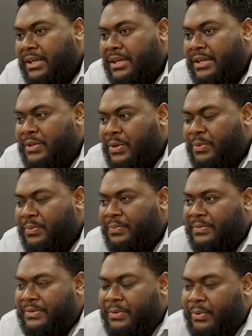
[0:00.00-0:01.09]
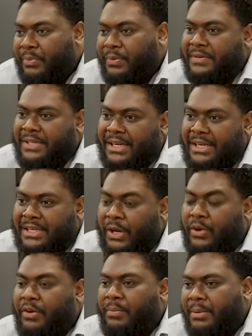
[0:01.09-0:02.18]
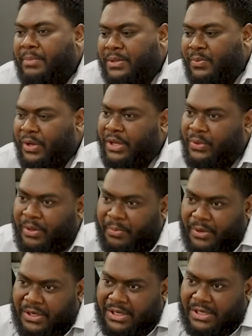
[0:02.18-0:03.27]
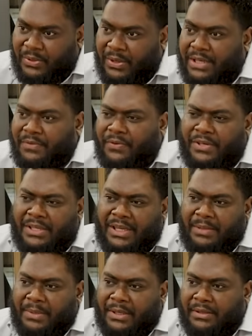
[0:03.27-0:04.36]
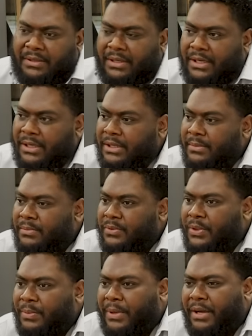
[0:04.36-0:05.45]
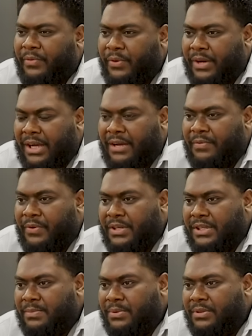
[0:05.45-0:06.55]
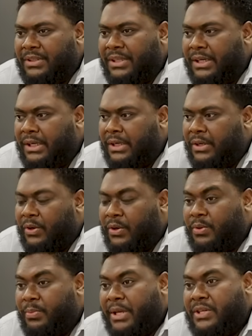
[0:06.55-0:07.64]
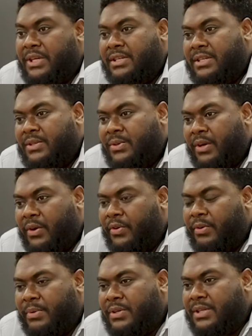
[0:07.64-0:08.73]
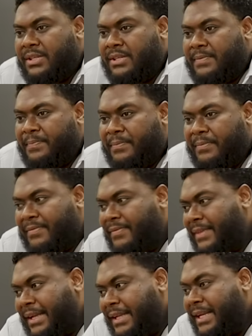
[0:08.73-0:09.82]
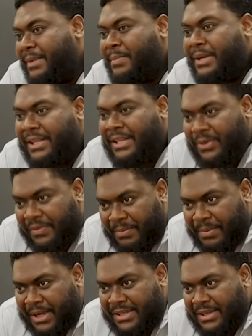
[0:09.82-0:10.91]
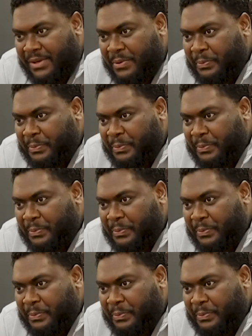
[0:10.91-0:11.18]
So what we've seen is a lot of our members walk into our branches to ask for a statement, to apply for a card, for example, or to make changes to their contributions. That'll be a thing of the past now.